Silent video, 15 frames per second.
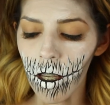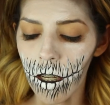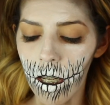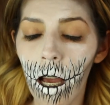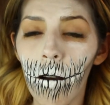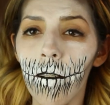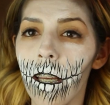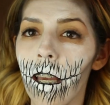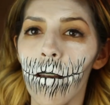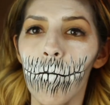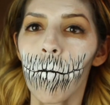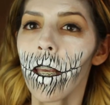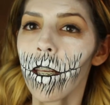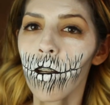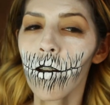Now again,
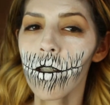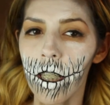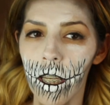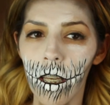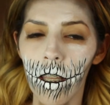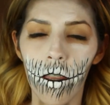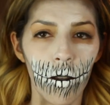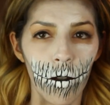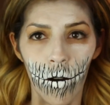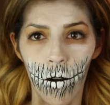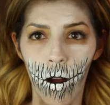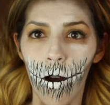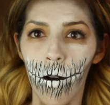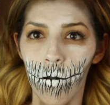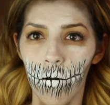make your teeth your
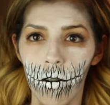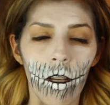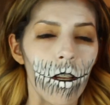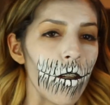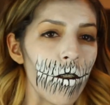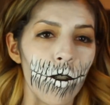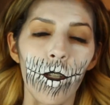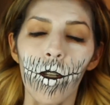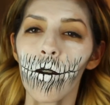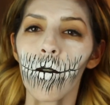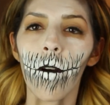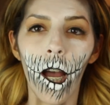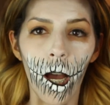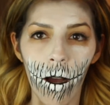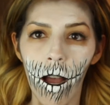own. Do
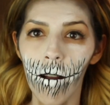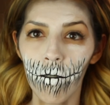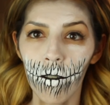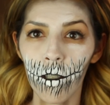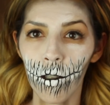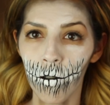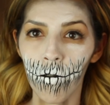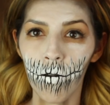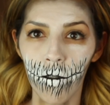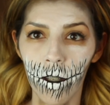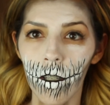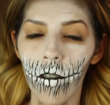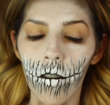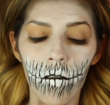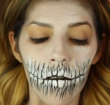however you
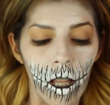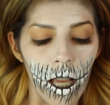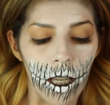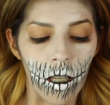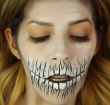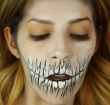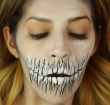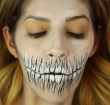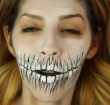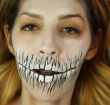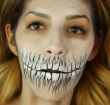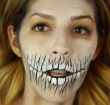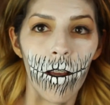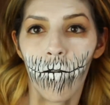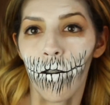feel like.
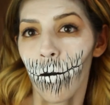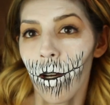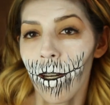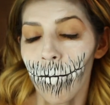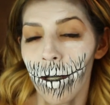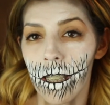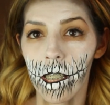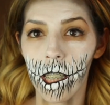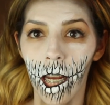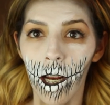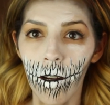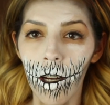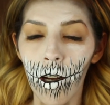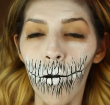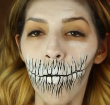If you want to be
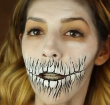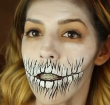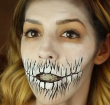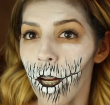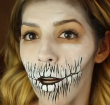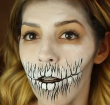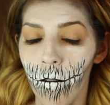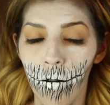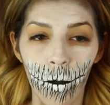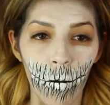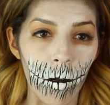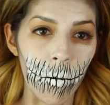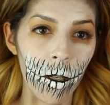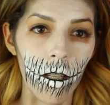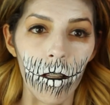scarier, be scarier. If you
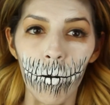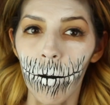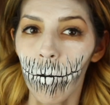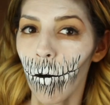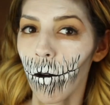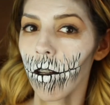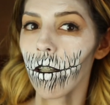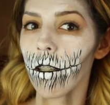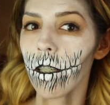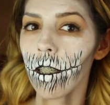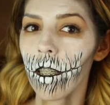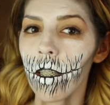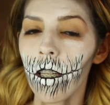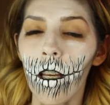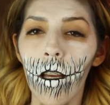want to be a little bit more
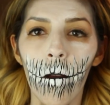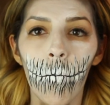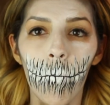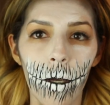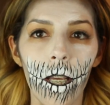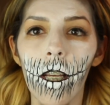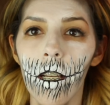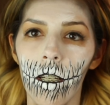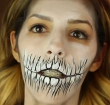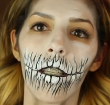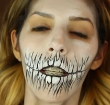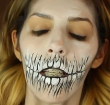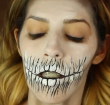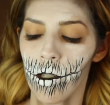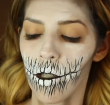clean, be
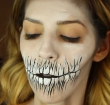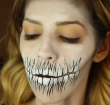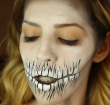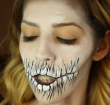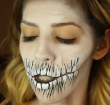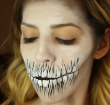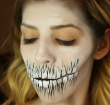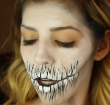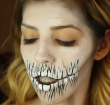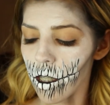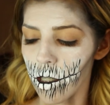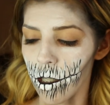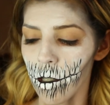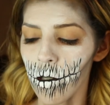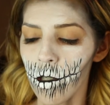clean. Do what you want
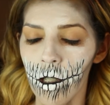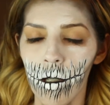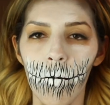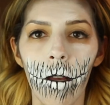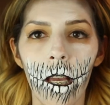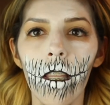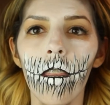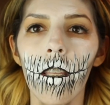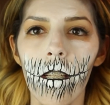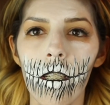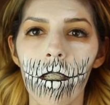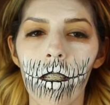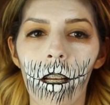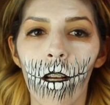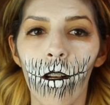to do. Just make
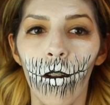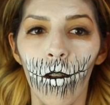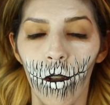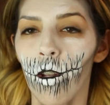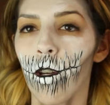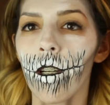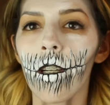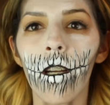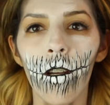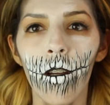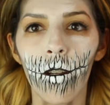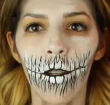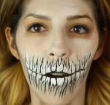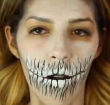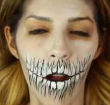this look
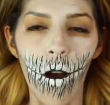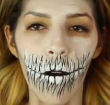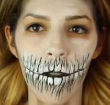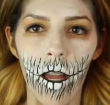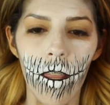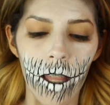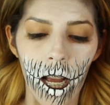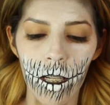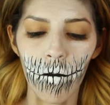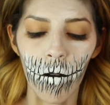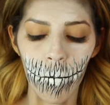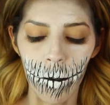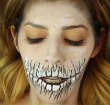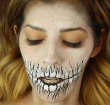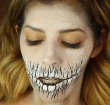your own, and that's what
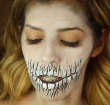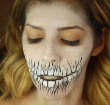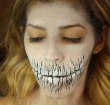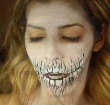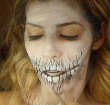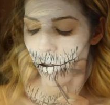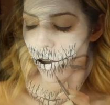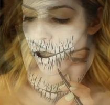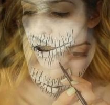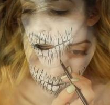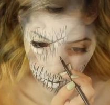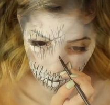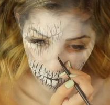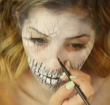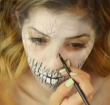being inspired is
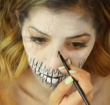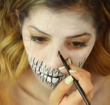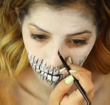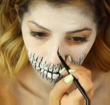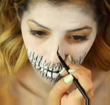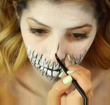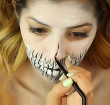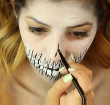all about.